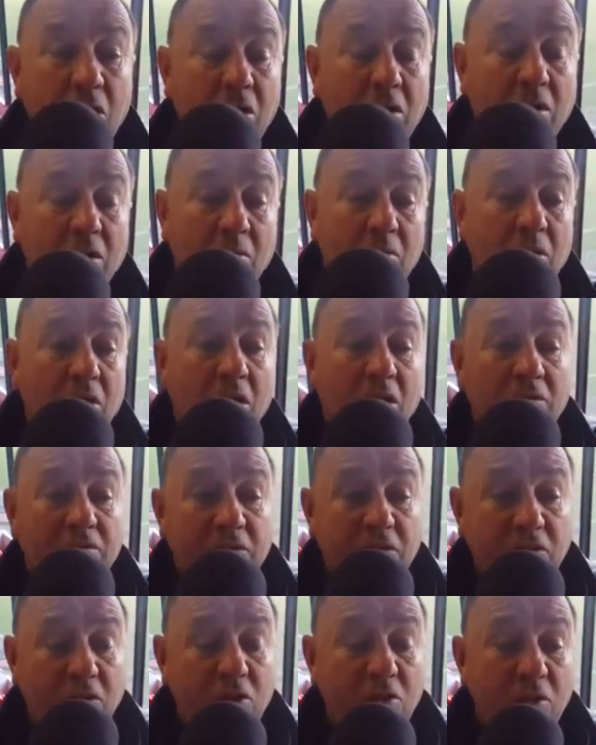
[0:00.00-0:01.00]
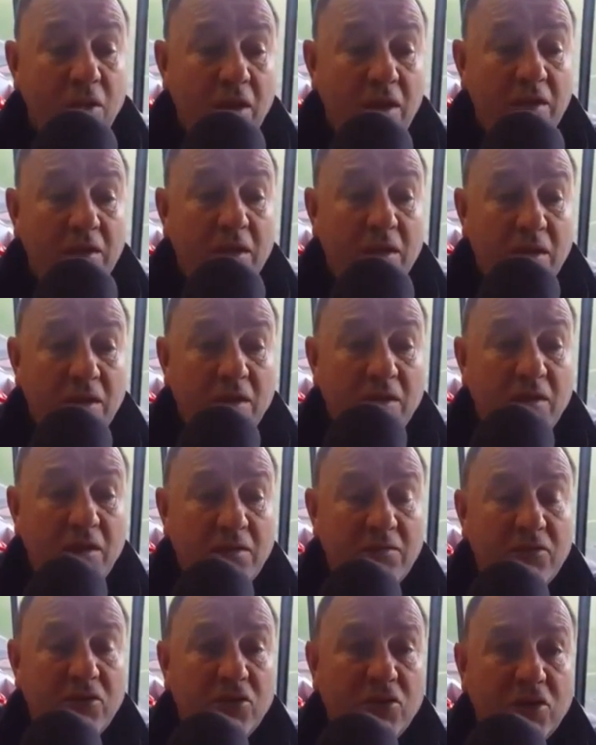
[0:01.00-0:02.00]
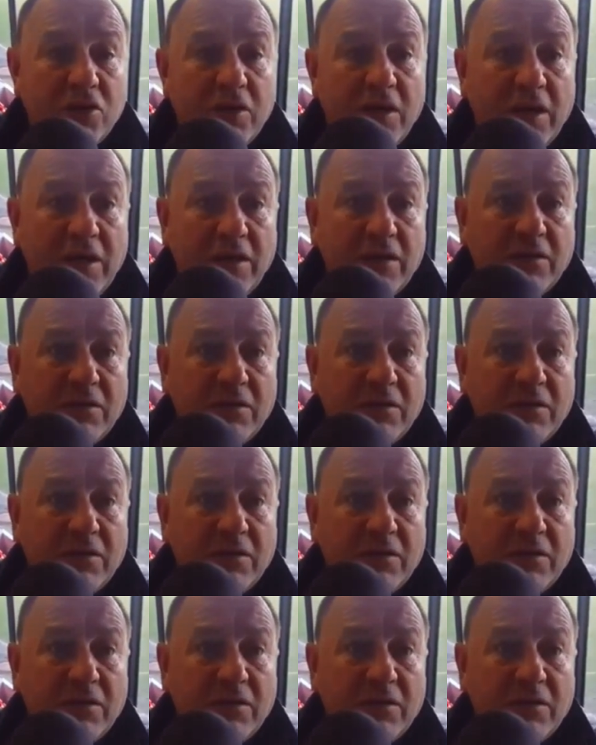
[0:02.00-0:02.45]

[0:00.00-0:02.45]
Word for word: might, I might have to do that. Yeah, I'll have a look at that.